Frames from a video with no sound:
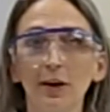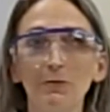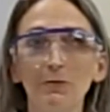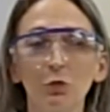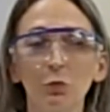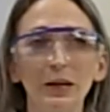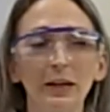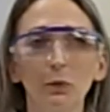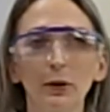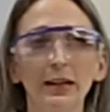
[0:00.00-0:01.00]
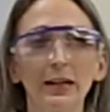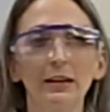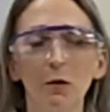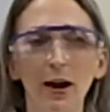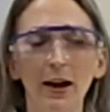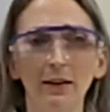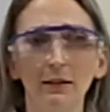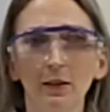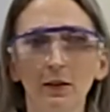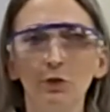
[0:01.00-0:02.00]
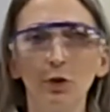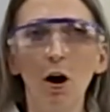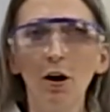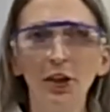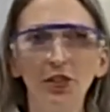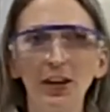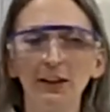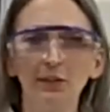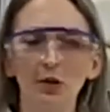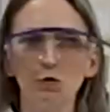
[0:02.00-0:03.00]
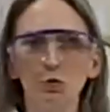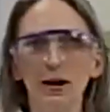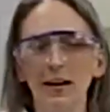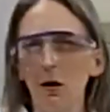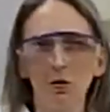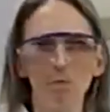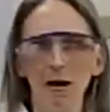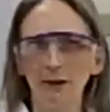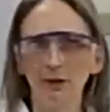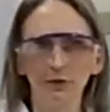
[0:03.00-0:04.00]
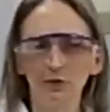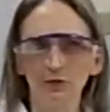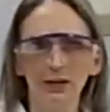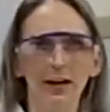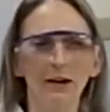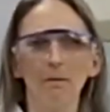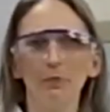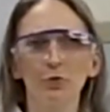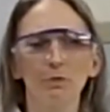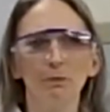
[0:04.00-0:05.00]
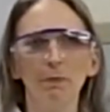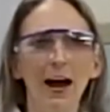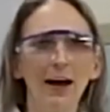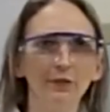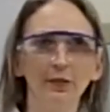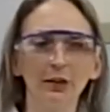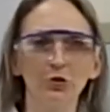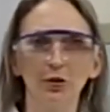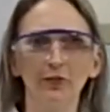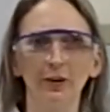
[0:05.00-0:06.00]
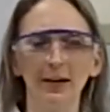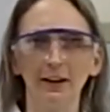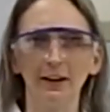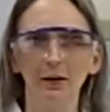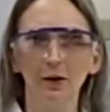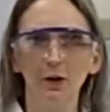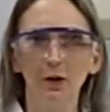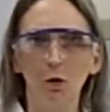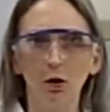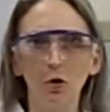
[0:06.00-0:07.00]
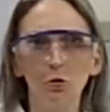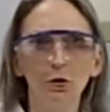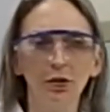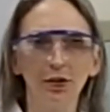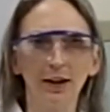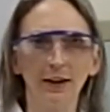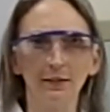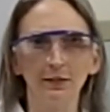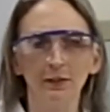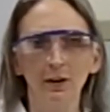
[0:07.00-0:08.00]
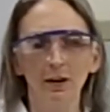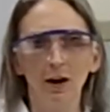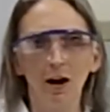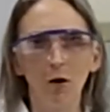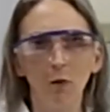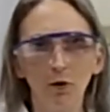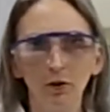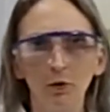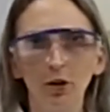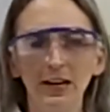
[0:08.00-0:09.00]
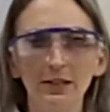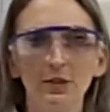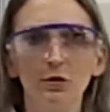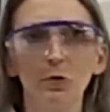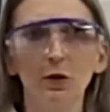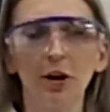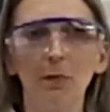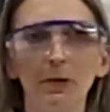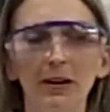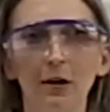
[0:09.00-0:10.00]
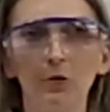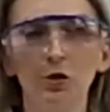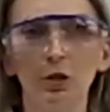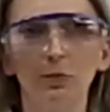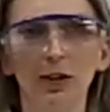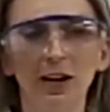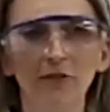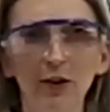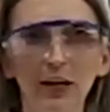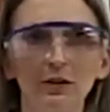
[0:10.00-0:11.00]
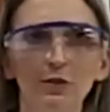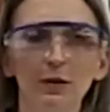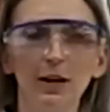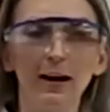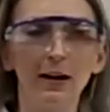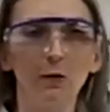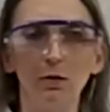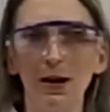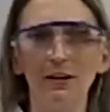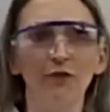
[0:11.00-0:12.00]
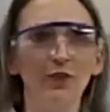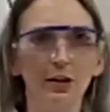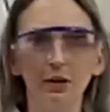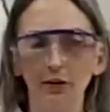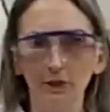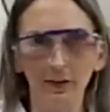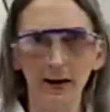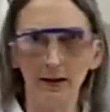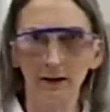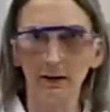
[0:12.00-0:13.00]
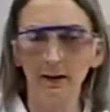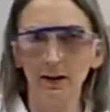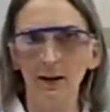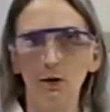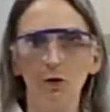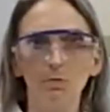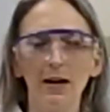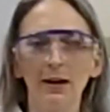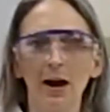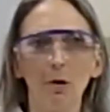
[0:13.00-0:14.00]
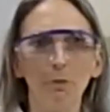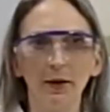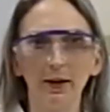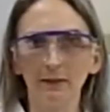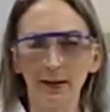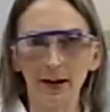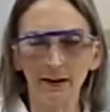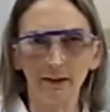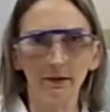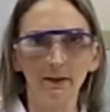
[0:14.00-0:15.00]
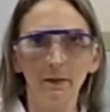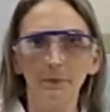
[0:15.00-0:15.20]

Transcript: except it's really, really lightweight. So all the things that you do right now with metals, like pass electricity or cool things, we're looking to do with carbon nanotubes. And if we could do that, it would make vehicles lighter. It would make airplanes lighter.